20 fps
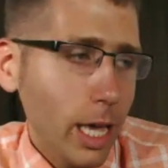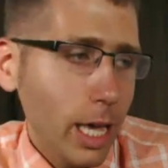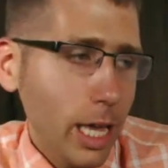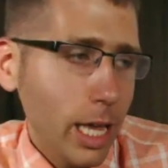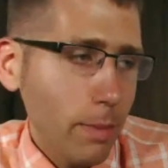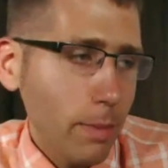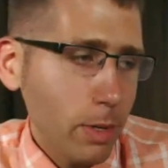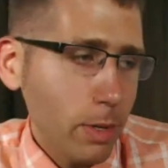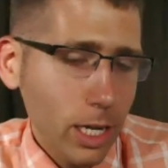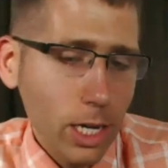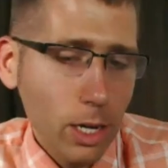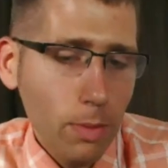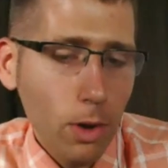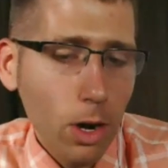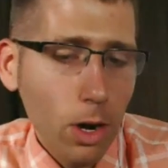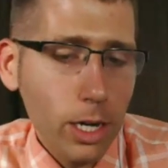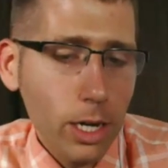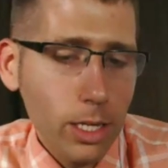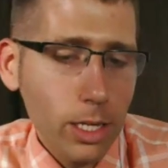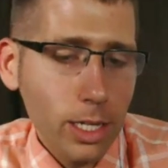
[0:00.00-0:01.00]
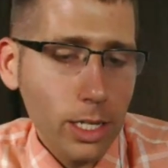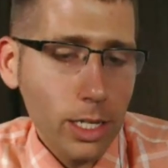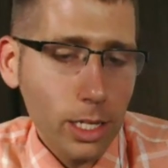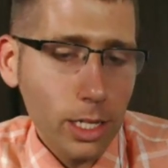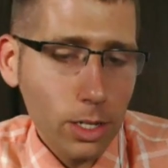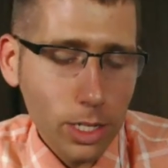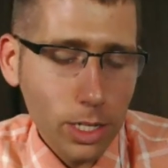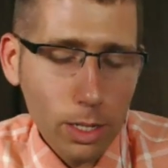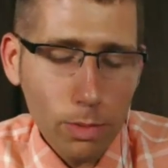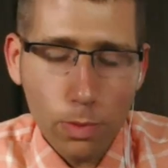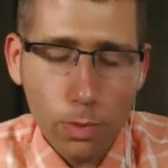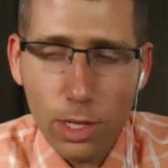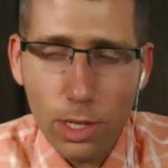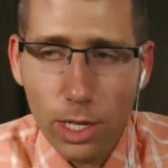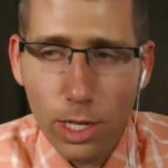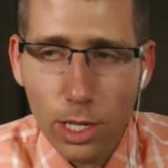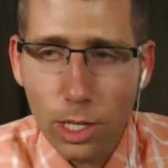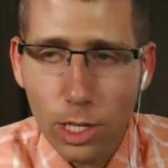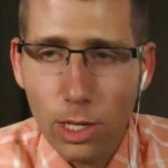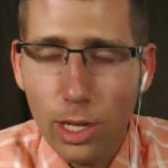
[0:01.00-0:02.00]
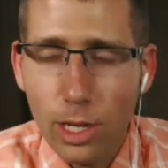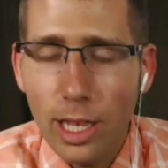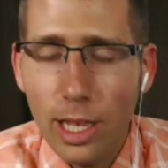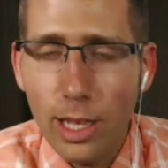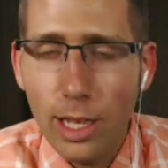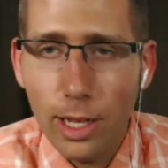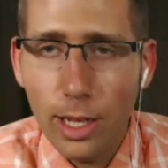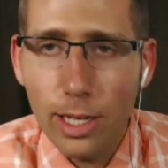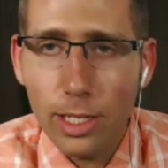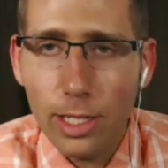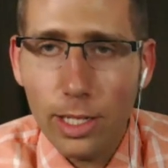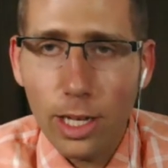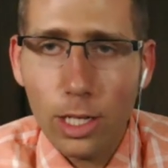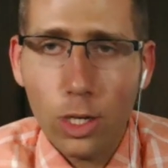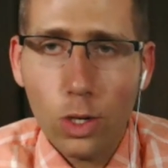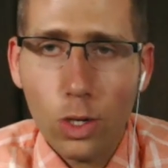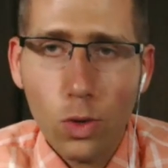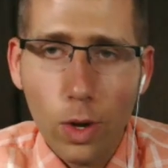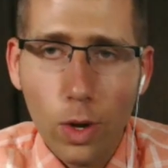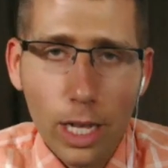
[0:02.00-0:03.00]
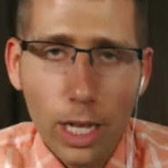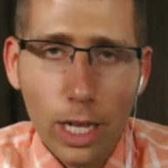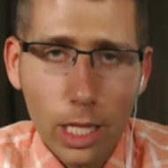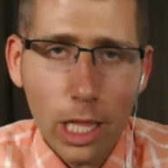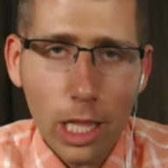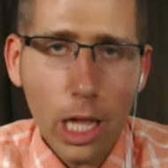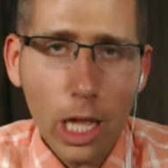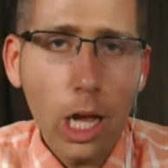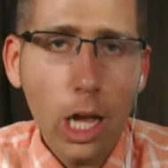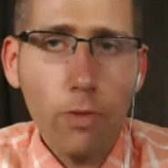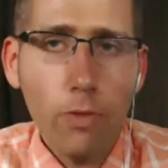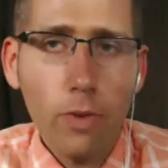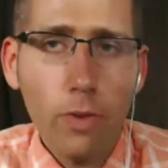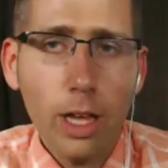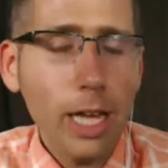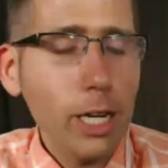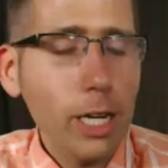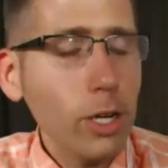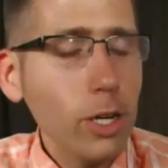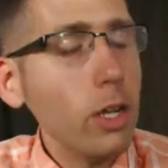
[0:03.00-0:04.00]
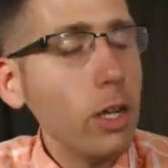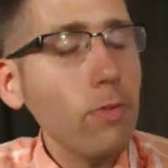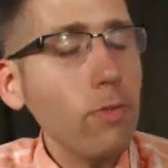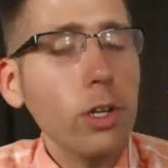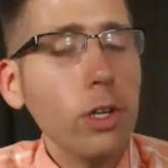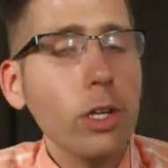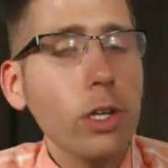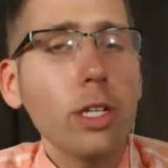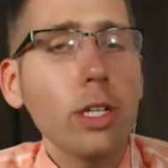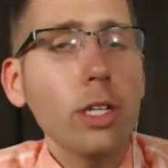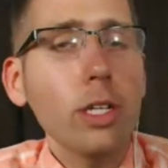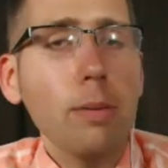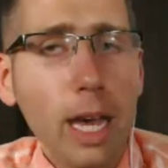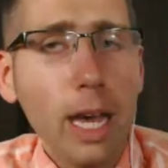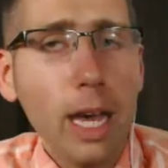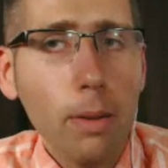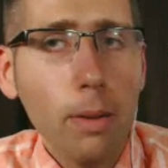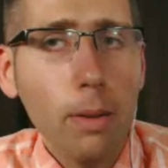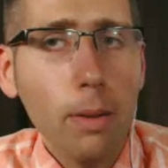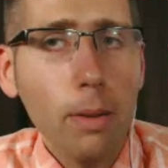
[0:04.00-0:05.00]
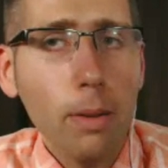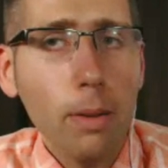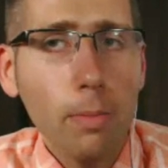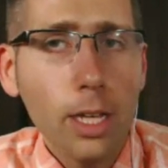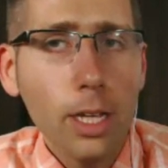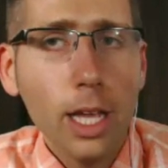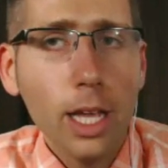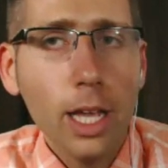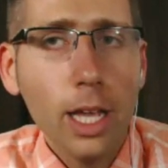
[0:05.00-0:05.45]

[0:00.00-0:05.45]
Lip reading: And I'm going to come hard at this, and there seems to be such great love, and I don't ever hear anything bad about it.